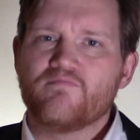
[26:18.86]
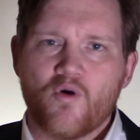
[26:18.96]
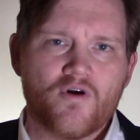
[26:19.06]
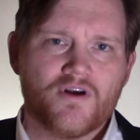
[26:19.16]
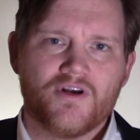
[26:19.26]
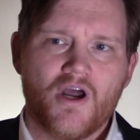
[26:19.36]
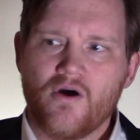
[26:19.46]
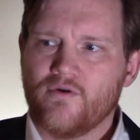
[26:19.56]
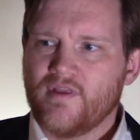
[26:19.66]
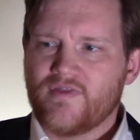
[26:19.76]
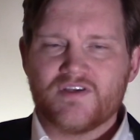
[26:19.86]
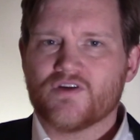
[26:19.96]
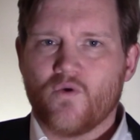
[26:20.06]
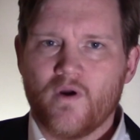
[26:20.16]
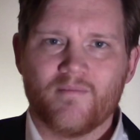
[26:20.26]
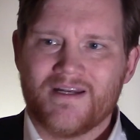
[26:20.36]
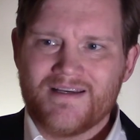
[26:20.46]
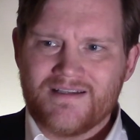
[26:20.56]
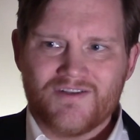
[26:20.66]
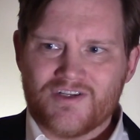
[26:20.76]
It's important to note that this equipment
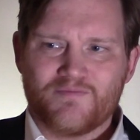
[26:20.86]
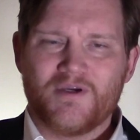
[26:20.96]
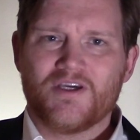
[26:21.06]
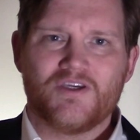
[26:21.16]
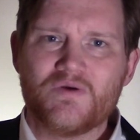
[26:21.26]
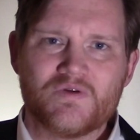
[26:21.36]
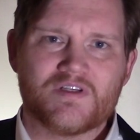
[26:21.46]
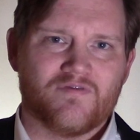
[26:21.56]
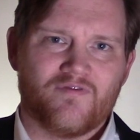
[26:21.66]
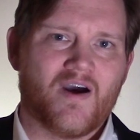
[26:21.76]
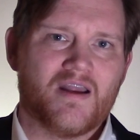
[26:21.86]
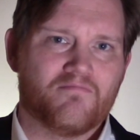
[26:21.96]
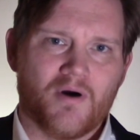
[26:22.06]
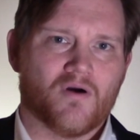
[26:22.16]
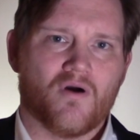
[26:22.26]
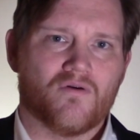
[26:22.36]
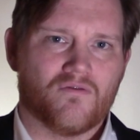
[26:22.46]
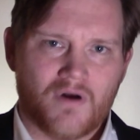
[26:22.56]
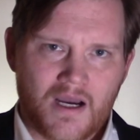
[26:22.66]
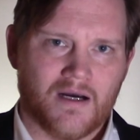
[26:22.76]
isn't just being used to fight Boko
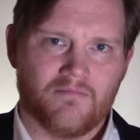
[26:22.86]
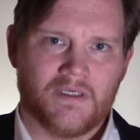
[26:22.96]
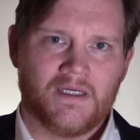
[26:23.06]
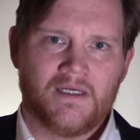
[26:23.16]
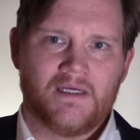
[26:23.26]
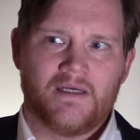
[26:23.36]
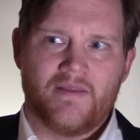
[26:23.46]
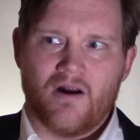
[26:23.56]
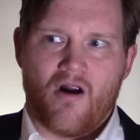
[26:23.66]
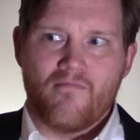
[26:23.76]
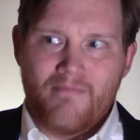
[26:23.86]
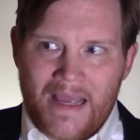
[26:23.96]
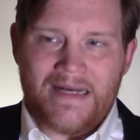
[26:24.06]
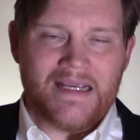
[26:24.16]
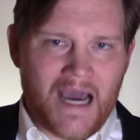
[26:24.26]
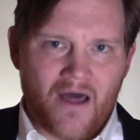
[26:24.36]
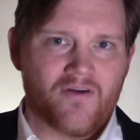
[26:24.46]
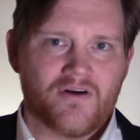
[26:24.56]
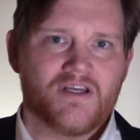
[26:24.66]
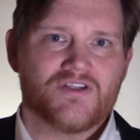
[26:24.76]
Haram. There are many
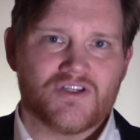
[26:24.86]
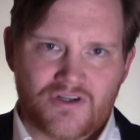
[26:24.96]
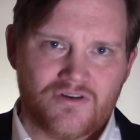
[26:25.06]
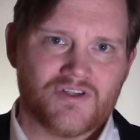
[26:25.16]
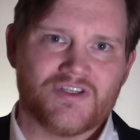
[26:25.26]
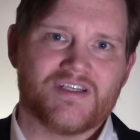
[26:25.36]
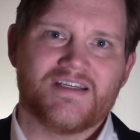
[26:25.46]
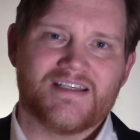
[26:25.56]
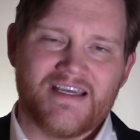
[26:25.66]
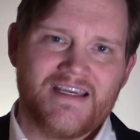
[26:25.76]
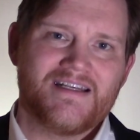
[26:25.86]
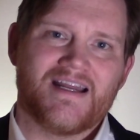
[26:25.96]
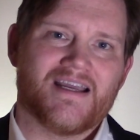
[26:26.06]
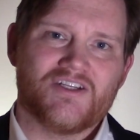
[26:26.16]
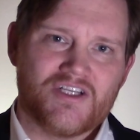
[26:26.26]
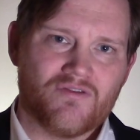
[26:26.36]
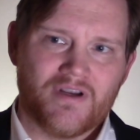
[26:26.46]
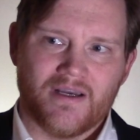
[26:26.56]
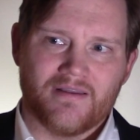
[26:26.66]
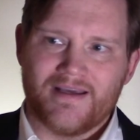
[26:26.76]
other insurgencies in
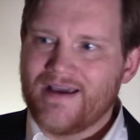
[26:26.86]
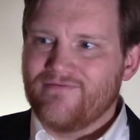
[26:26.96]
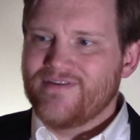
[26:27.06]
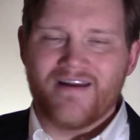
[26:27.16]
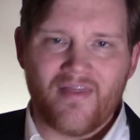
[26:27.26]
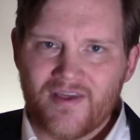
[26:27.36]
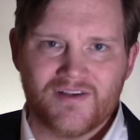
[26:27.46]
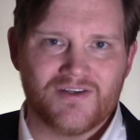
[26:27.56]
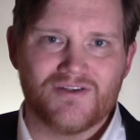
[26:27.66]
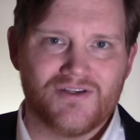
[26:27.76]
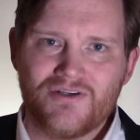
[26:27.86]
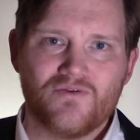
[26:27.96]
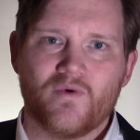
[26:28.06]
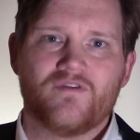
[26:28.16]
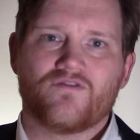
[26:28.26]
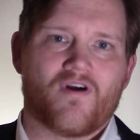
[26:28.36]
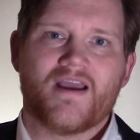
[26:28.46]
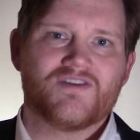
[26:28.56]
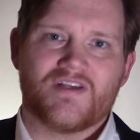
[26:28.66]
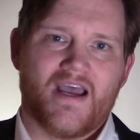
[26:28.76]
Nigeria that have nothing to do with
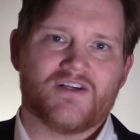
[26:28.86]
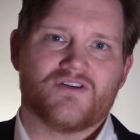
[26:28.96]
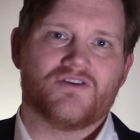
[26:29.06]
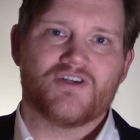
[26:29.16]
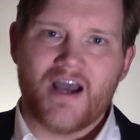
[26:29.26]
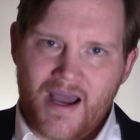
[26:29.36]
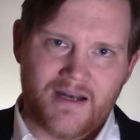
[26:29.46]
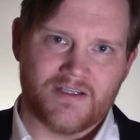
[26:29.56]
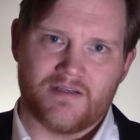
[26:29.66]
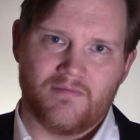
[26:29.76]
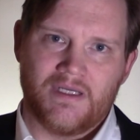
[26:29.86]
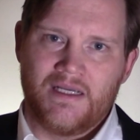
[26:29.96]
transnational jihadism.